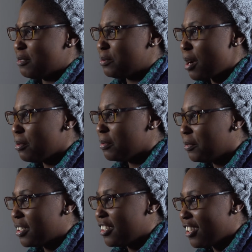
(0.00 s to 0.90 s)
was probably
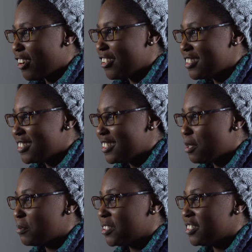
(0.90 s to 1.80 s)
one of the hardest
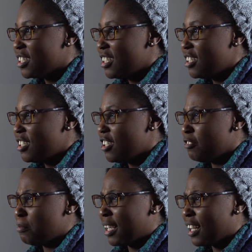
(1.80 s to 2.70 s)
summers
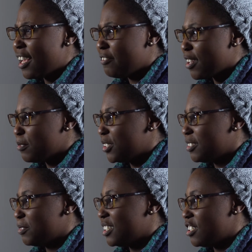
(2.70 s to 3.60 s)
of my life. I was
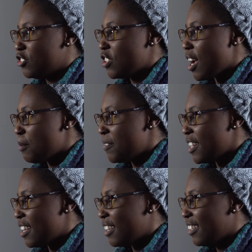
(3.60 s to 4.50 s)
in a job that